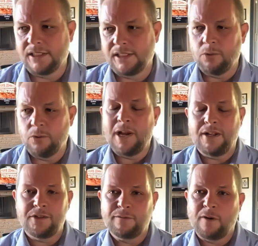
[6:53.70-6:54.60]
get away
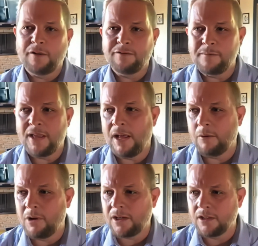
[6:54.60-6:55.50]
too far from that. We're
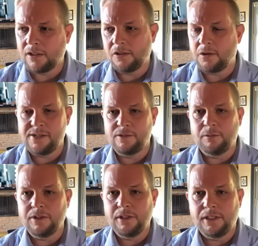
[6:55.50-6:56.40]
not going to go crazy with
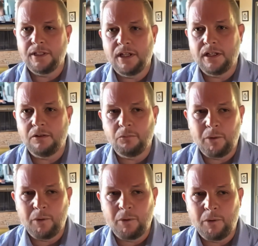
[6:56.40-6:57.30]
it.
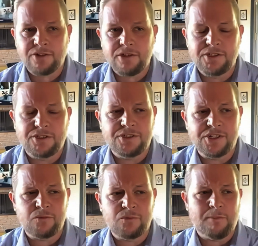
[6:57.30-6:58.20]
We actually
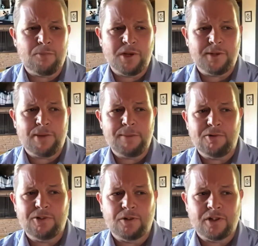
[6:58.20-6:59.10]
just want to point
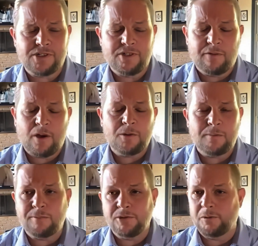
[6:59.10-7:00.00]
people in the direction of other
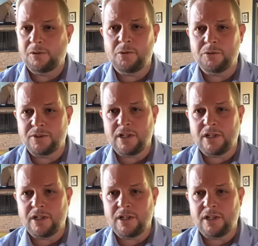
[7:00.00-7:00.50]
people doing cool